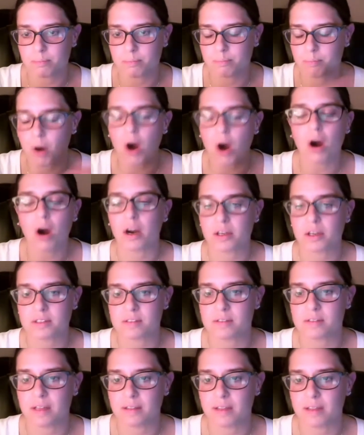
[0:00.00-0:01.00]
parts
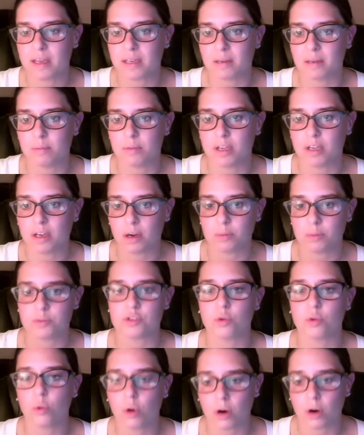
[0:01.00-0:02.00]
that they can be
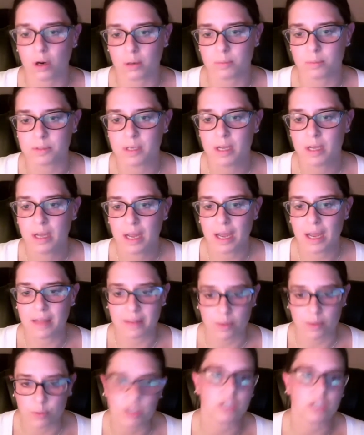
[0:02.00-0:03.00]
absorbed and
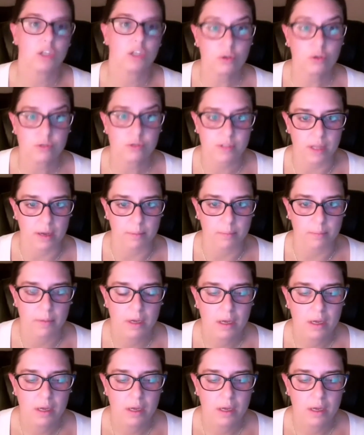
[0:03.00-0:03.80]
then we can use them.